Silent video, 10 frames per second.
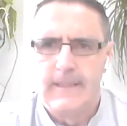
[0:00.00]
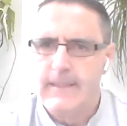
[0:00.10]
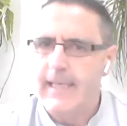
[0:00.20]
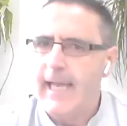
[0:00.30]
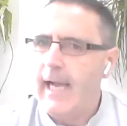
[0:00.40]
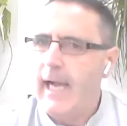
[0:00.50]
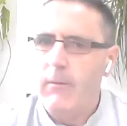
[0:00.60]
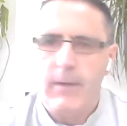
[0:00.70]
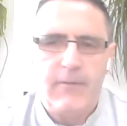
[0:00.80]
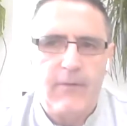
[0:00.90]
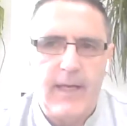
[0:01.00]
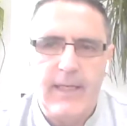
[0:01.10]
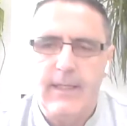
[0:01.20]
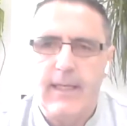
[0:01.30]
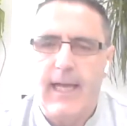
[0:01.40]
yeah, I want to
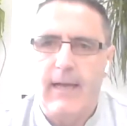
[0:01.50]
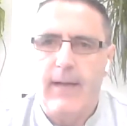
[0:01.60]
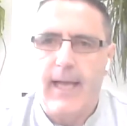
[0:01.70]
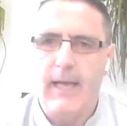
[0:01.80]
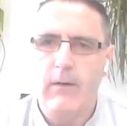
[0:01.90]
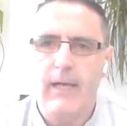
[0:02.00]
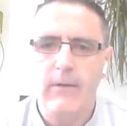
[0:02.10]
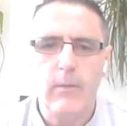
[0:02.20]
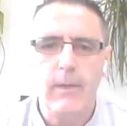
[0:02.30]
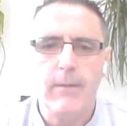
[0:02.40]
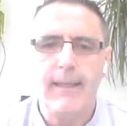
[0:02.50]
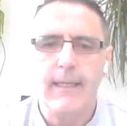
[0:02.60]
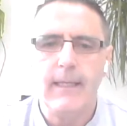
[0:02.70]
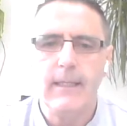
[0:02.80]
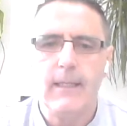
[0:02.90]
find how do we
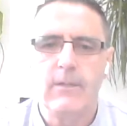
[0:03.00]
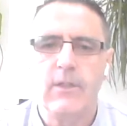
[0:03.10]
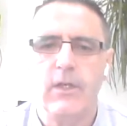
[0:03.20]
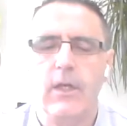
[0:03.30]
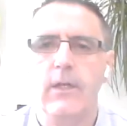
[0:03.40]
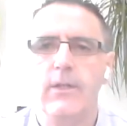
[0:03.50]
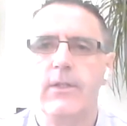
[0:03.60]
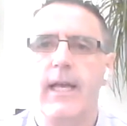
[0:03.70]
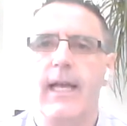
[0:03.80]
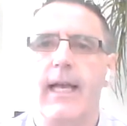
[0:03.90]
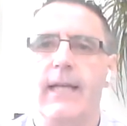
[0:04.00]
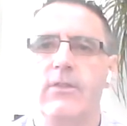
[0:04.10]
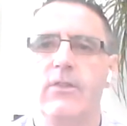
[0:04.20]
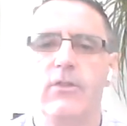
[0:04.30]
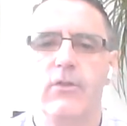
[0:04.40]
make a church that has
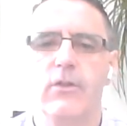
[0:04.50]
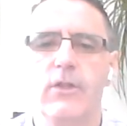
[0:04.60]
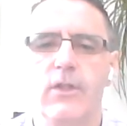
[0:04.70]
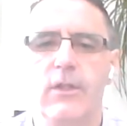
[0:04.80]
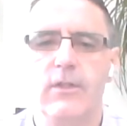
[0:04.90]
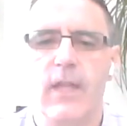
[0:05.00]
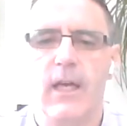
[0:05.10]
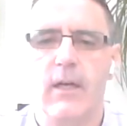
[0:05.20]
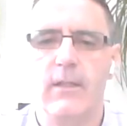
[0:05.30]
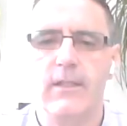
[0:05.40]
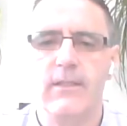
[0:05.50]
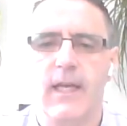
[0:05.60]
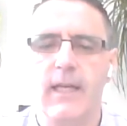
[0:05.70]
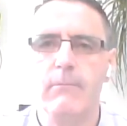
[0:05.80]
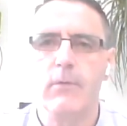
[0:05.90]
structures that are
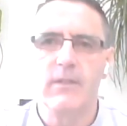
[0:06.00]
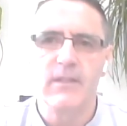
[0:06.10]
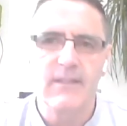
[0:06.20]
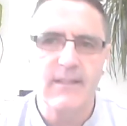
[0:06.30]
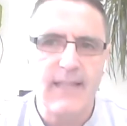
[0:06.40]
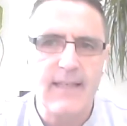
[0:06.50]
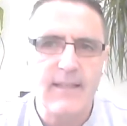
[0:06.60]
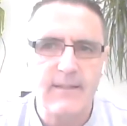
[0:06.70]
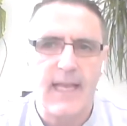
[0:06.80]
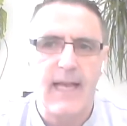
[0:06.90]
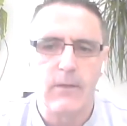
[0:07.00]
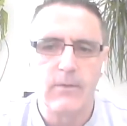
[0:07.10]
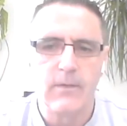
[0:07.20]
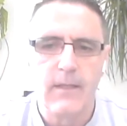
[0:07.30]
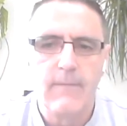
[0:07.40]
designed more to send us
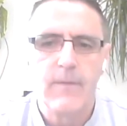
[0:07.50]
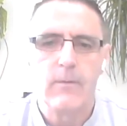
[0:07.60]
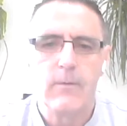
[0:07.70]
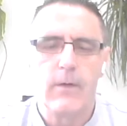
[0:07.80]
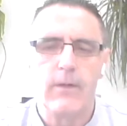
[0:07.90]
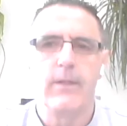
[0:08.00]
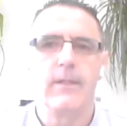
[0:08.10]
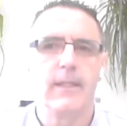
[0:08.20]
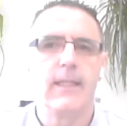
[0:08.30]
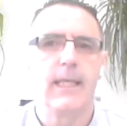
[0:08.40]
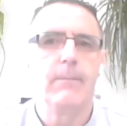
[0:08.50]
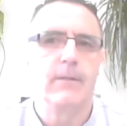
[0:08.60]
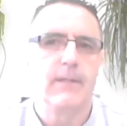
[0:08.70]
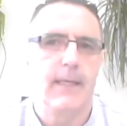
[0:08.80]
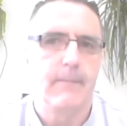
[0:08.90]
out rather than to keep
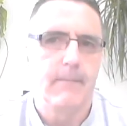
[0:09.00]
us in.